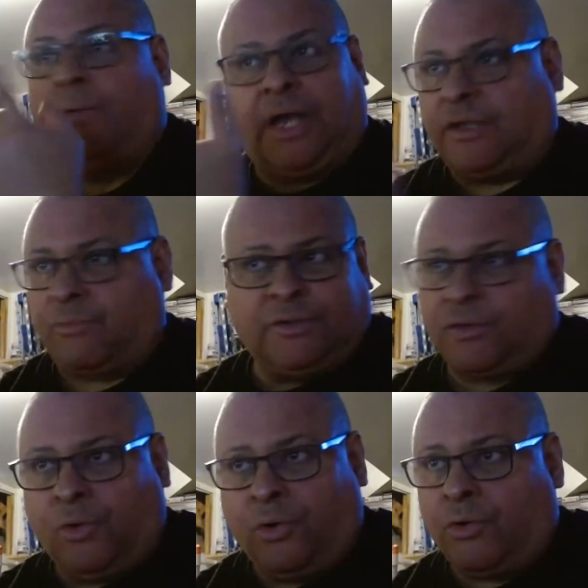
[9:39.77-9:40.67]
just went to
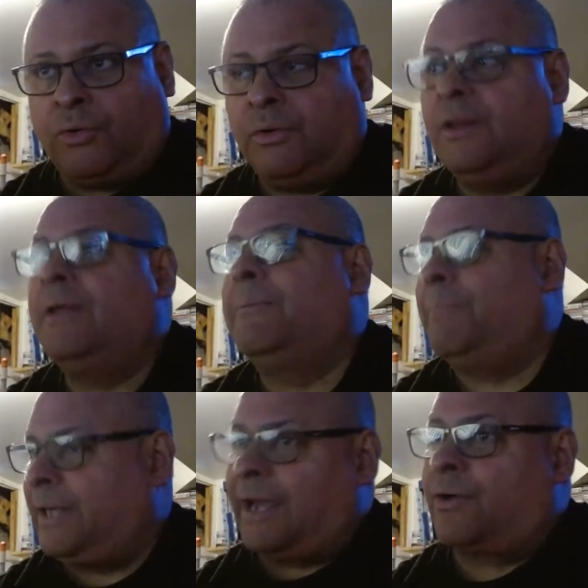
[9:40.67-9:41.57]
Google.
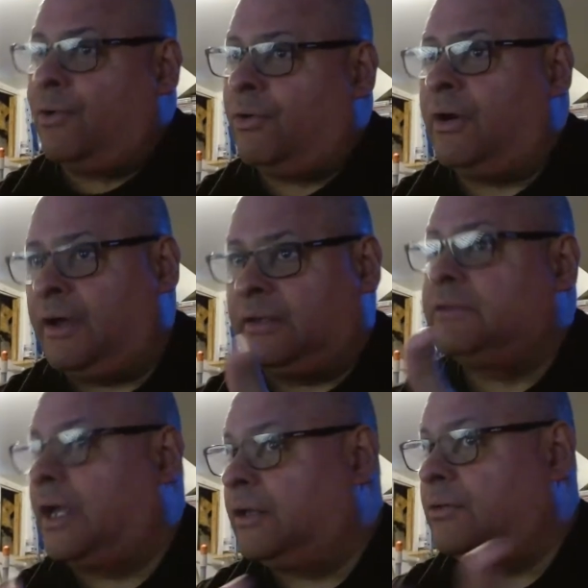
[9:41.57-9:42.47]
But yeah, Google they